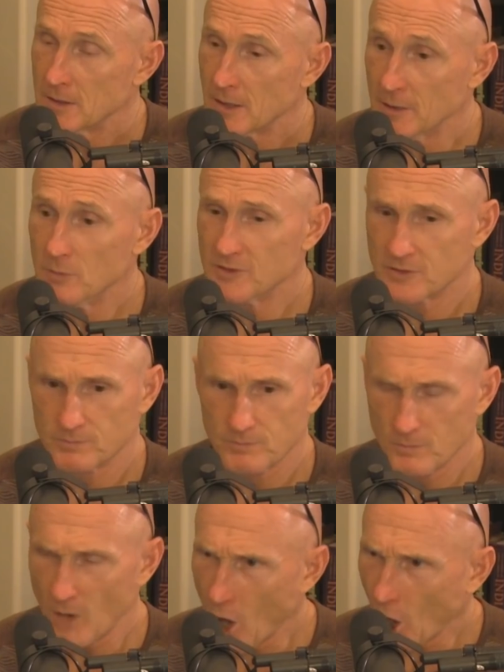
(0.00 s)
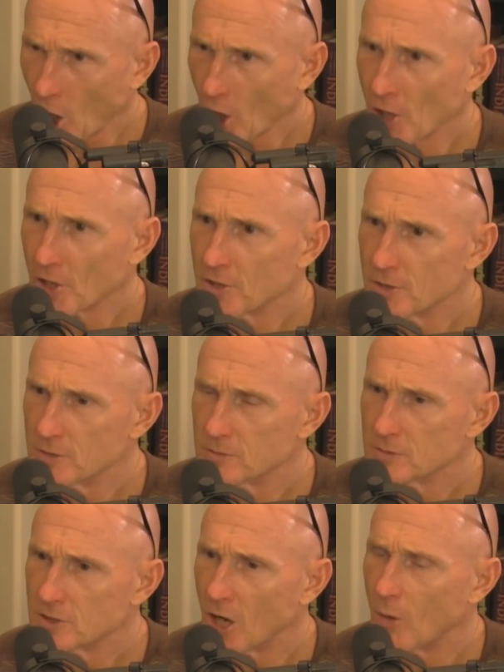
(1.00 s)
And it was hard
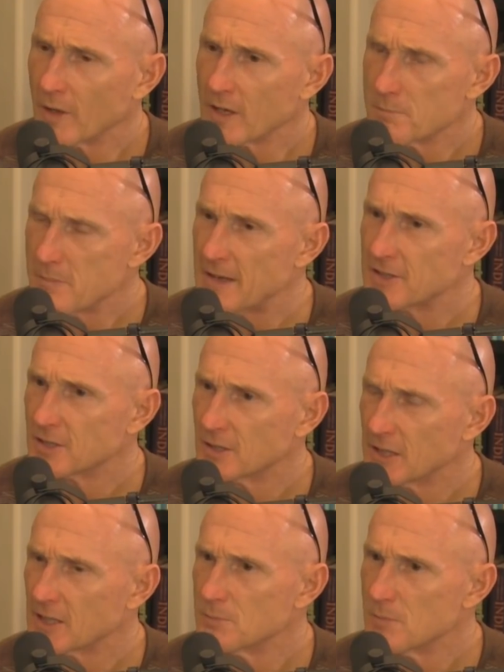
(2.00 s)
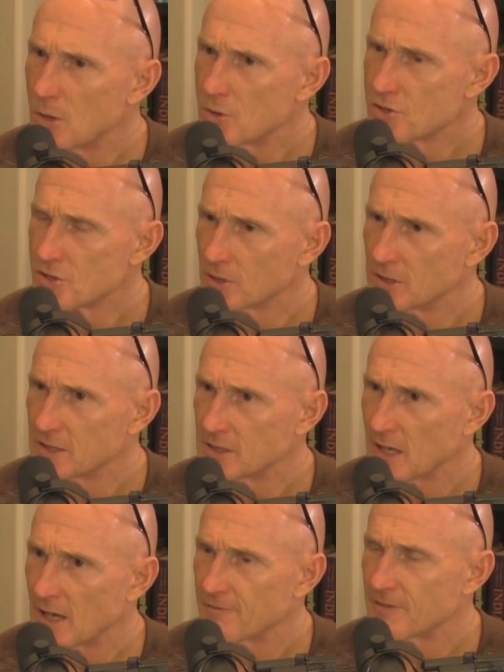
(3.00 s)
going mentally and emotionally
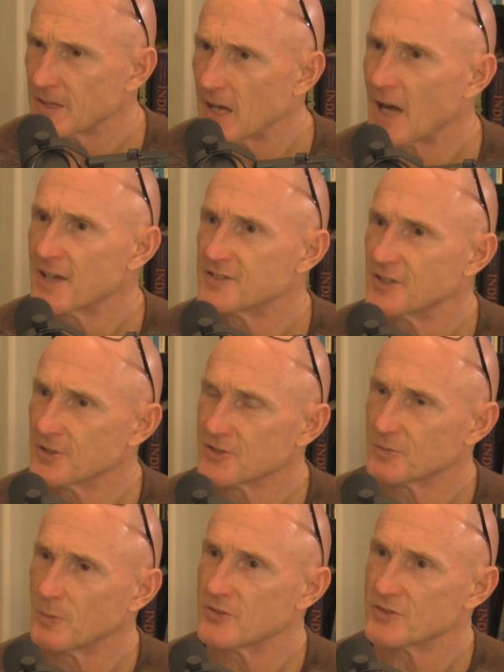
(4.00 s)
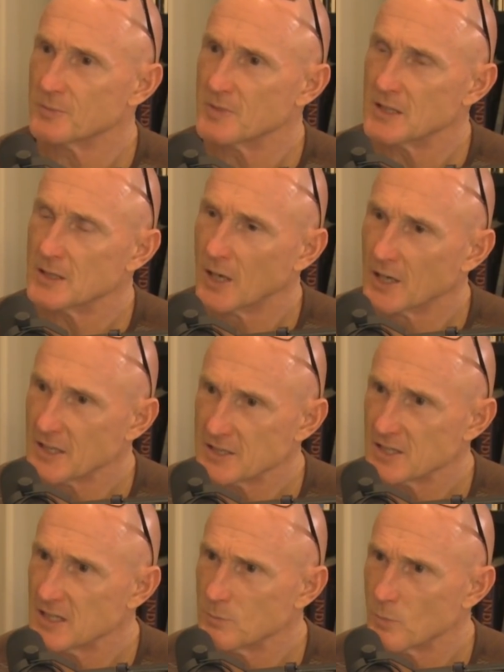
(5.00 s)
to have the guys that you're supposed to be on a
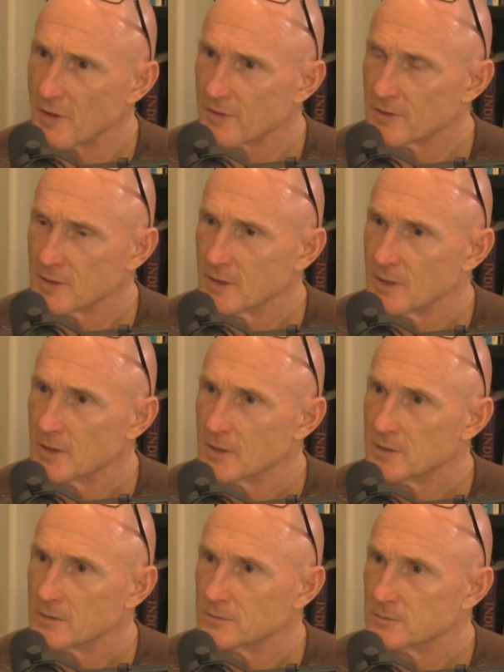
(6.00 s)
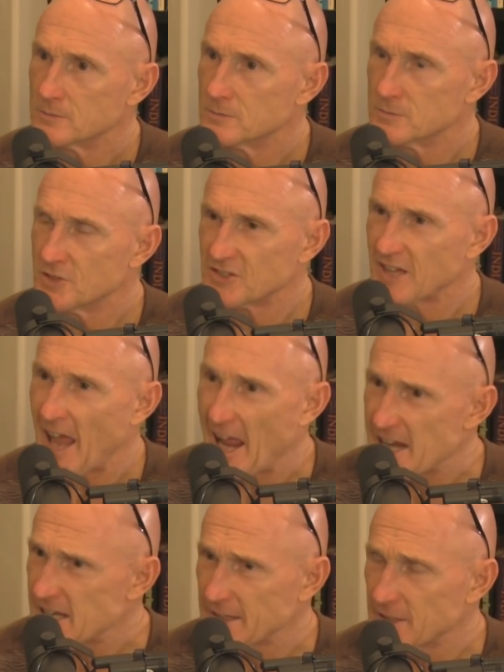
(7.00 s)
team with just
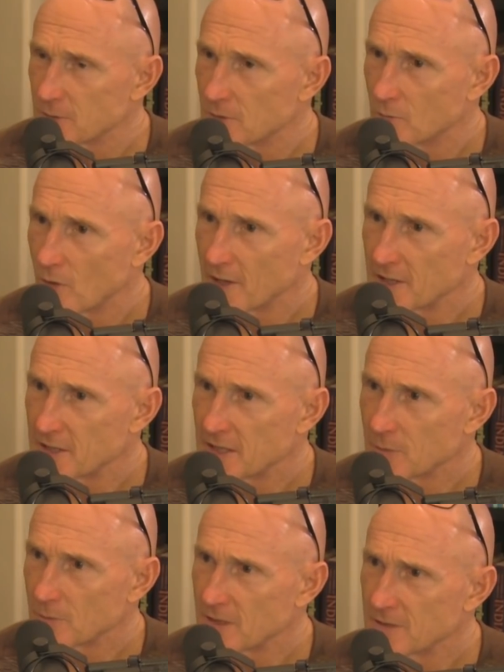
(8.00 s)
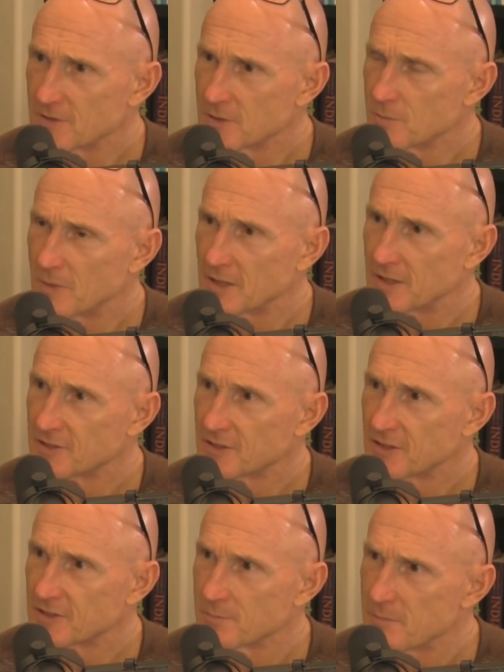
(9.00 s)
hating you and wanting to get rid of you. But it's
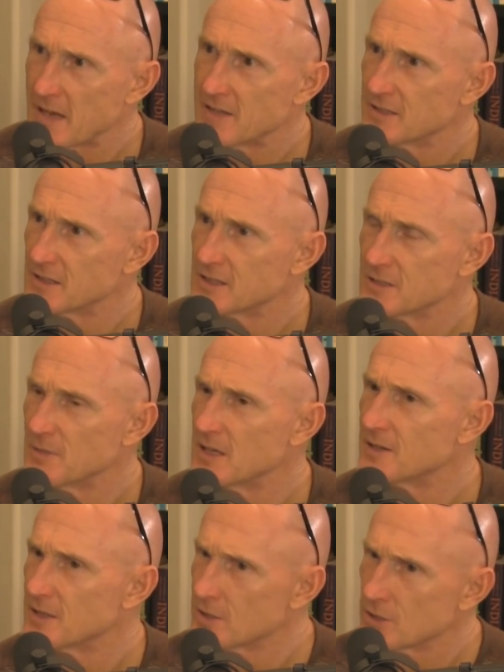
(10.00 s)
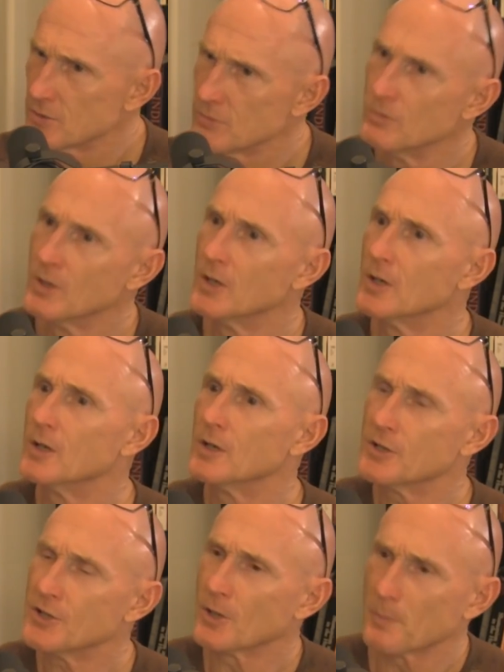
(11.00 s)
it's amazing to me that you
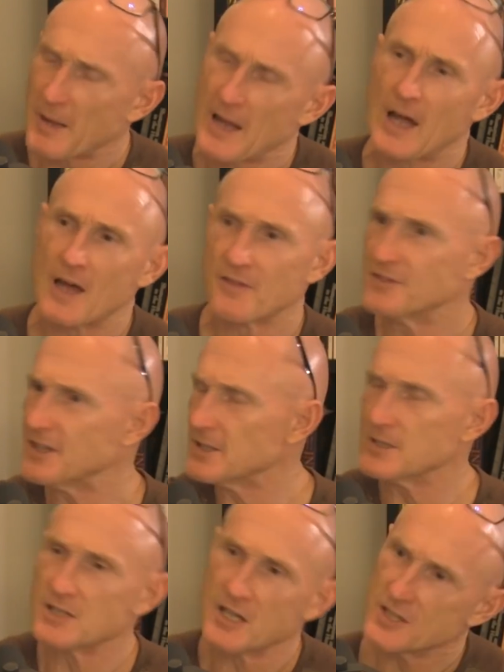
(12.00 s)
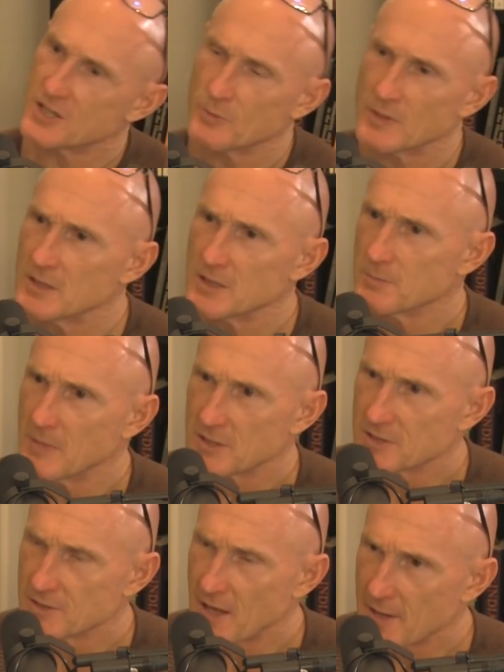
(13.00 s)
your path didn't take you into
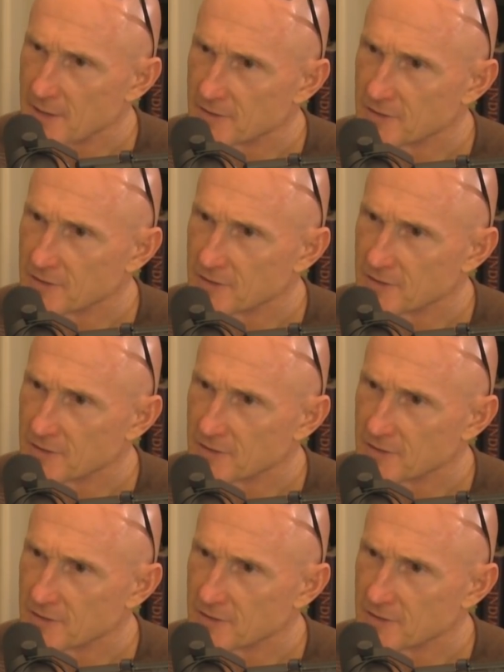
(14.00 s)
much of that, it